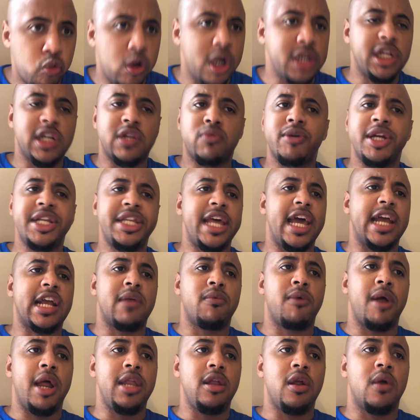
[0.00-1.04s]
We're just
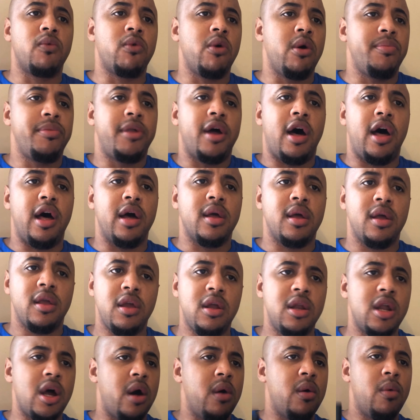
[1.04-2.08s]
redecorating your room, dog.
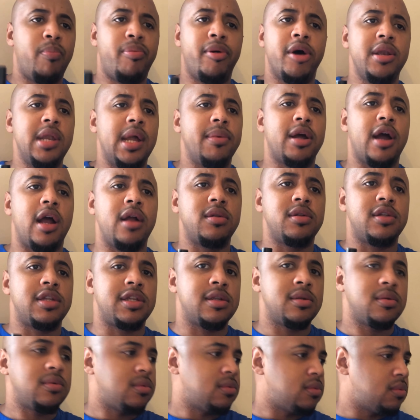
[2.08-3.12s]
You know, putting up
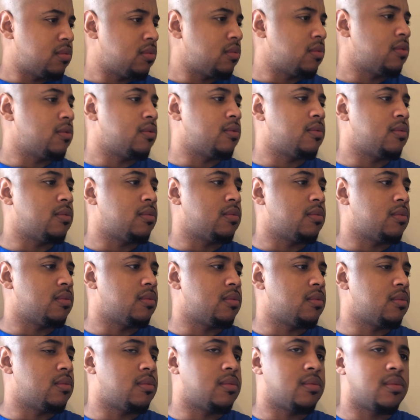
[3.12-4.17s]
curtains. Yeah.
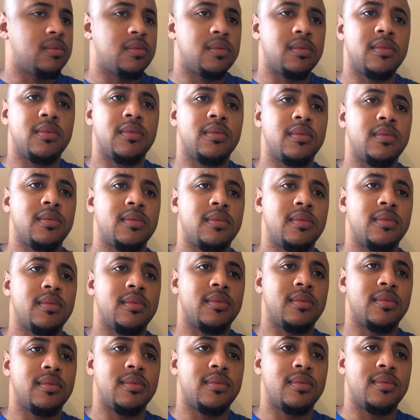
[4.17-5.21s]
Surprise.